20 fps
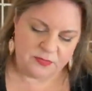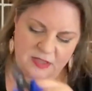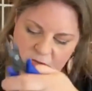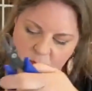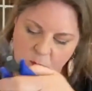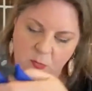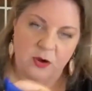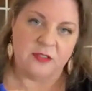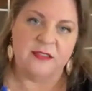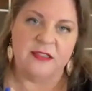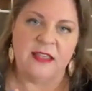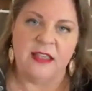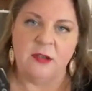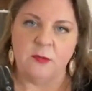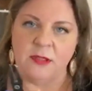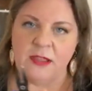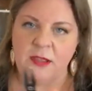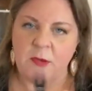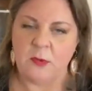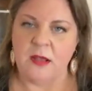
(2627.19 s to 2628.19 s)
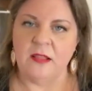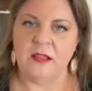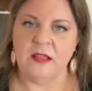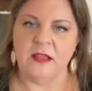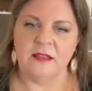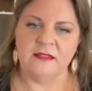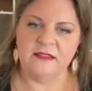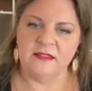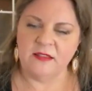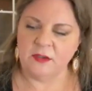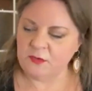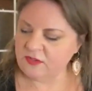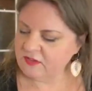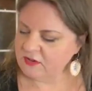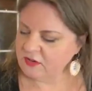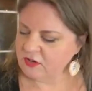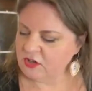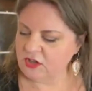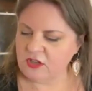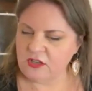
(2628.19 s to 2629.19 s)
It works equally well on. So it's
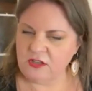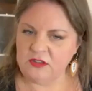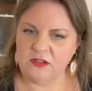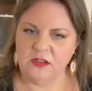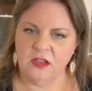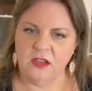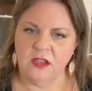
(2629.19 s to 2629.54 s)
a good